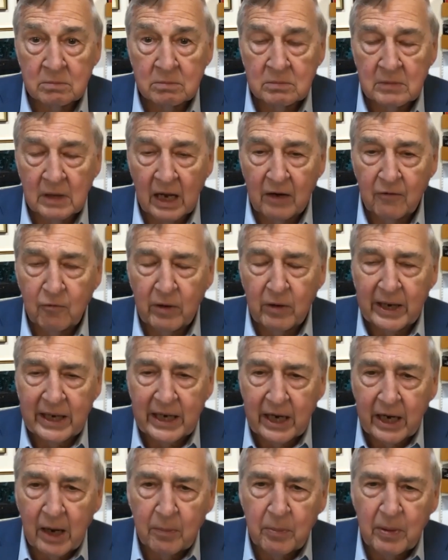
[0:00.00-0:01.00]
And if we
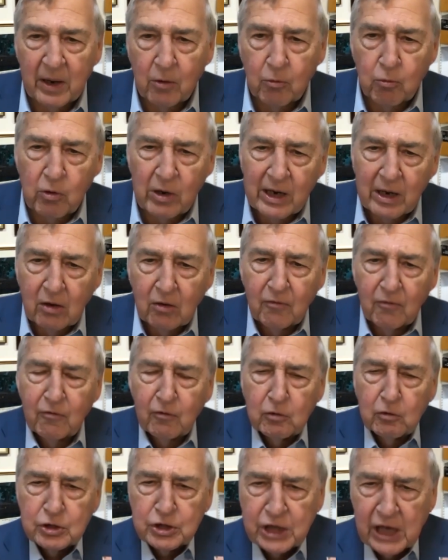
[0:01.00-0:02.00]
ended up in a real
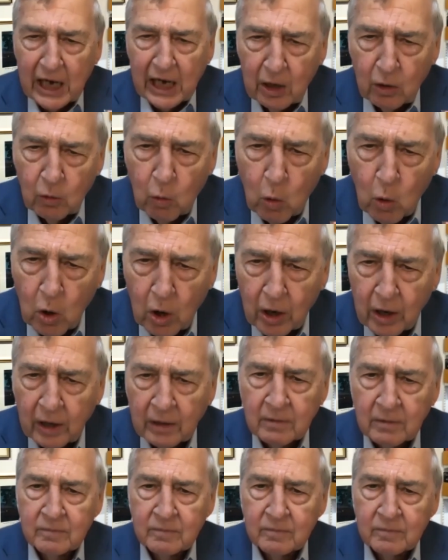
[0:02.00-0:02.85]
full-scale war,